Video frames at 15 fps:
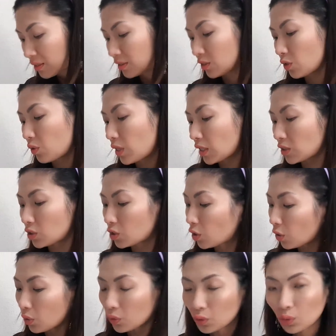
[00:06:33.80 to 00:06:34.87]
So let's
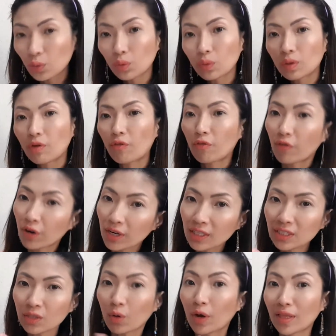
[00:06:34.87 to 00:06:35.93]
go to the
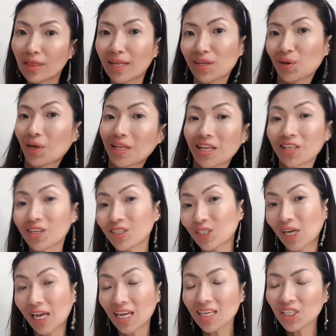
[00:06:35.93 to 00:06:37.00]
first oil that you can
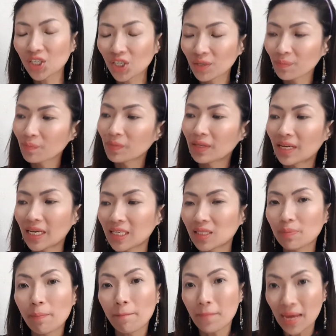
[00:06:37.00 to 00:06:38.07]
interchange is
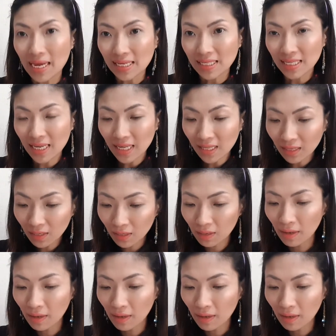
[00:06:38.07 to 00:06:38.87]
basil.